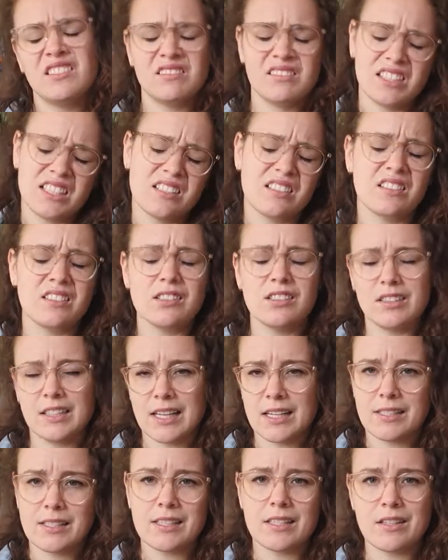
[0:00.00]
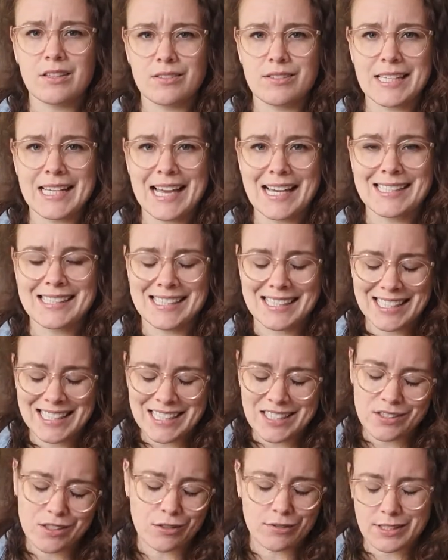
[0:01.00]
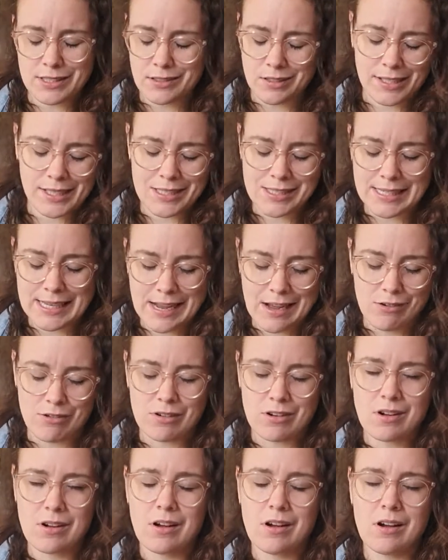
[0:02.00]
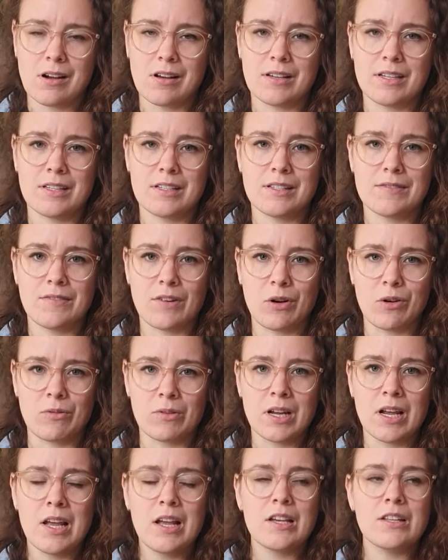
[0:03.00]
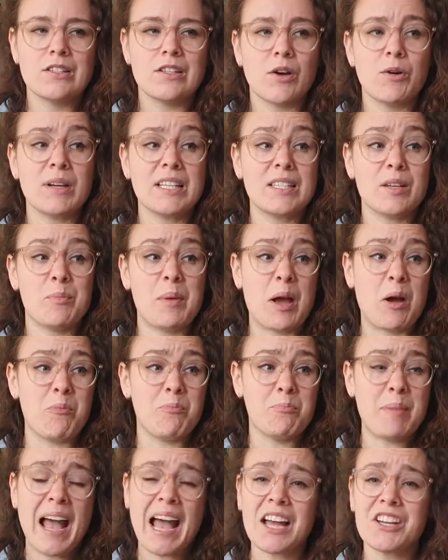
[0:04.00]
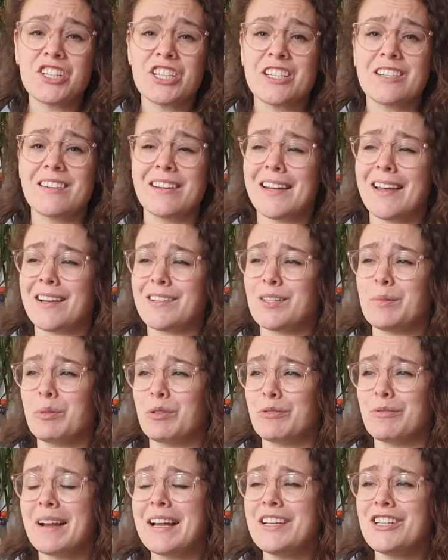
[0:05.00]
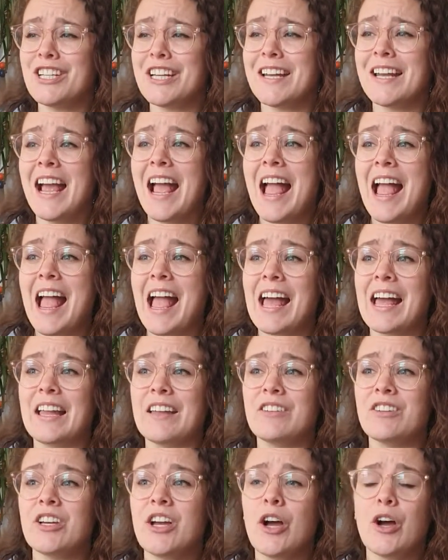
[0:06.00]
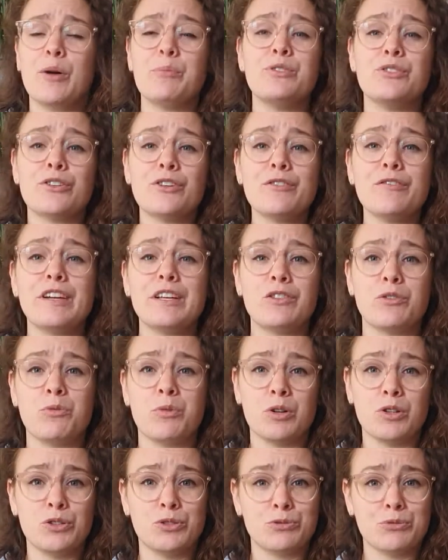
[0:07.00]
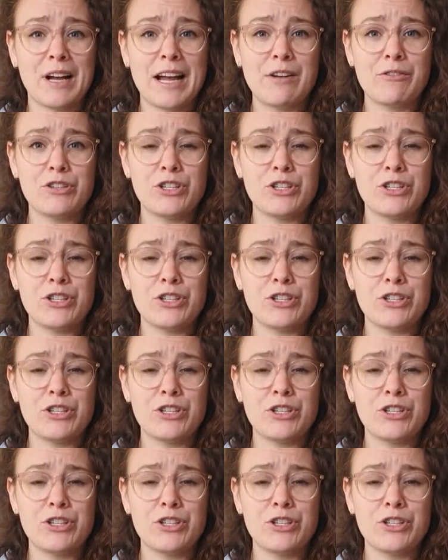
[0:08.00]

is a little less enthusiastic. He's always looking down on his phone. So it's about passion and exploration and observing the world around